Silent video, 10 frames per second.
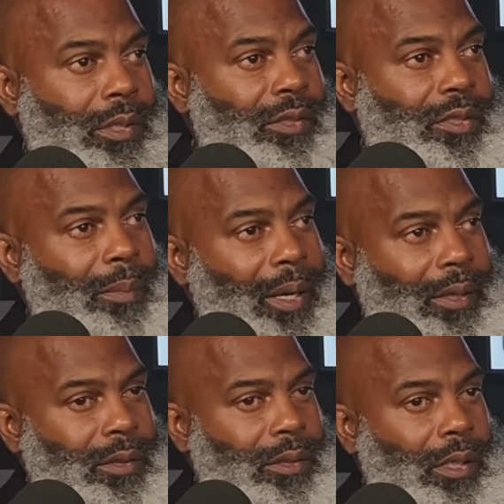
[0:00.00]
seen
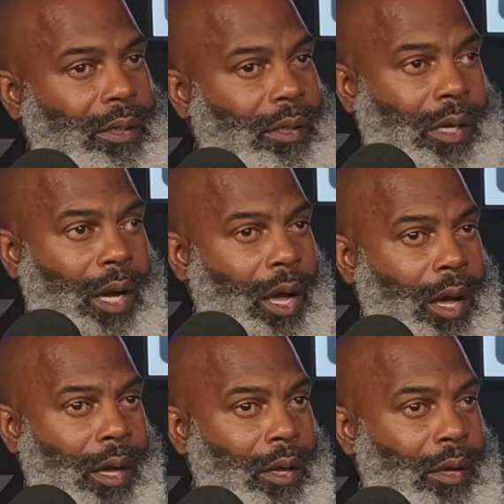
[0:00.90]
somebody still in the
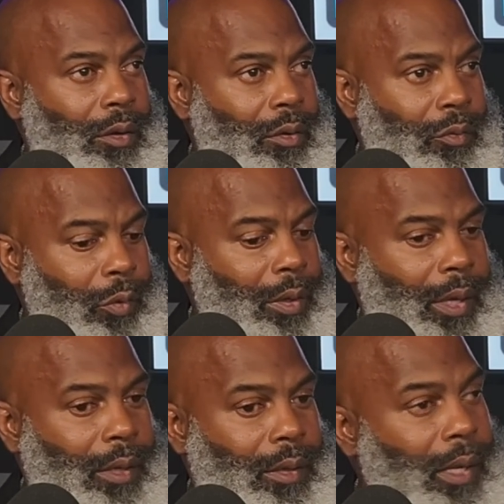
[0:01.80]
car
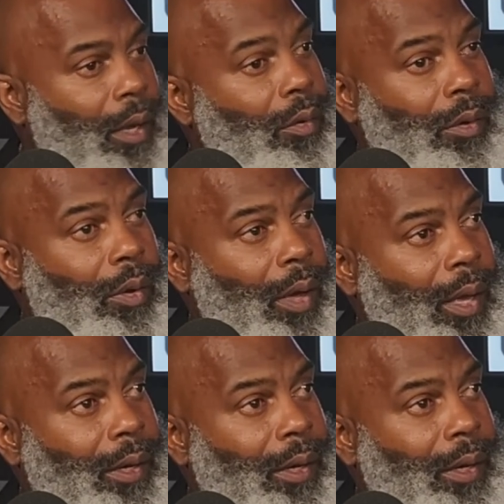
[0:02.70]
right now today? I don't even